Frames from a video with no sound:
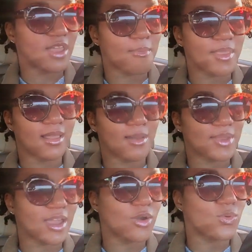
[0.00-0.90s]
have not been
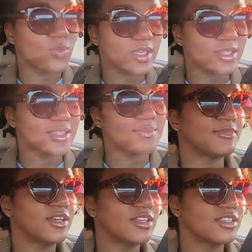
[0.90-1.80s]
coming out weekly.
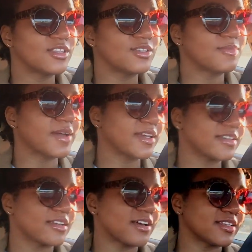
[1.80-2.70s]
You
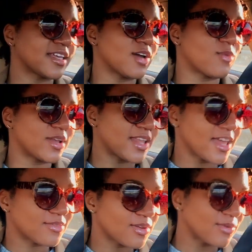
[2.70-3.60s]
might not get one
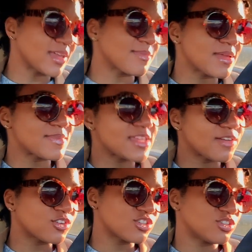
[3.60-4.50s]
every week, maybe
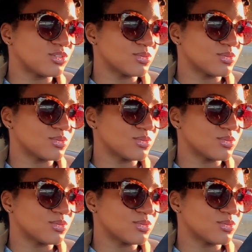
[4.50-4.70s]
every two